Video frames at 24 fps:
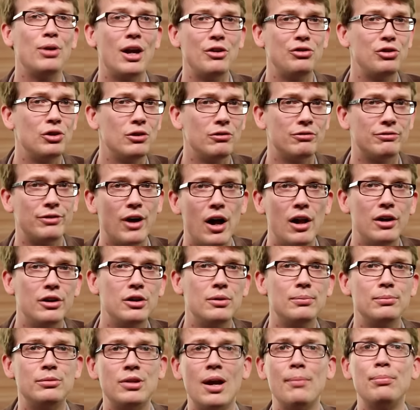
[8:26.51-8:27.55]
pressure,
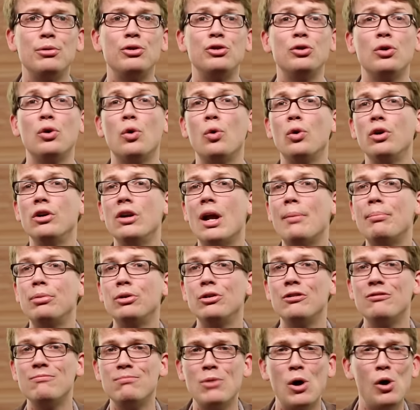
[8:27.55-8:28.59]
volume, temperature, or number
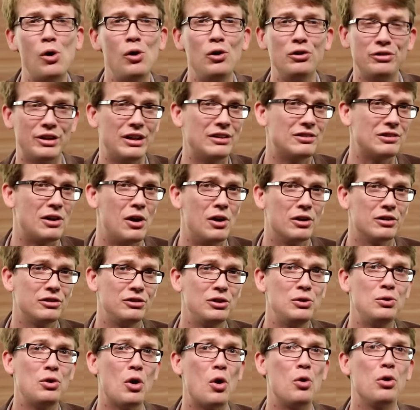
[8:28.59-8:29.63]
of moles as long as
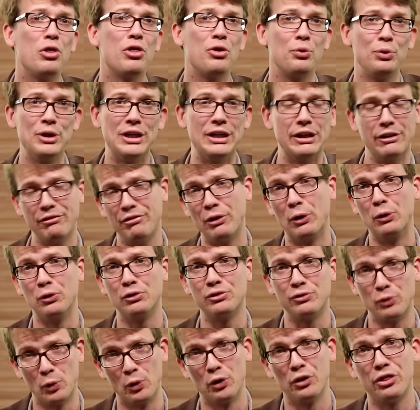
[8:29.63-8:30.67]
you know three of those
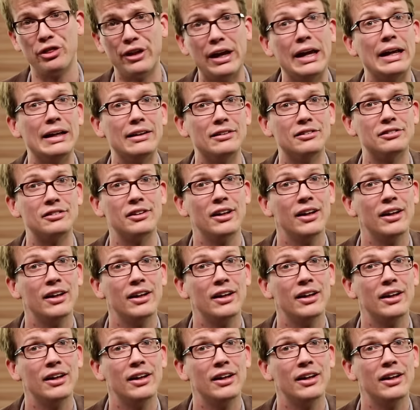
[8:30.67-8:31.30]
four things.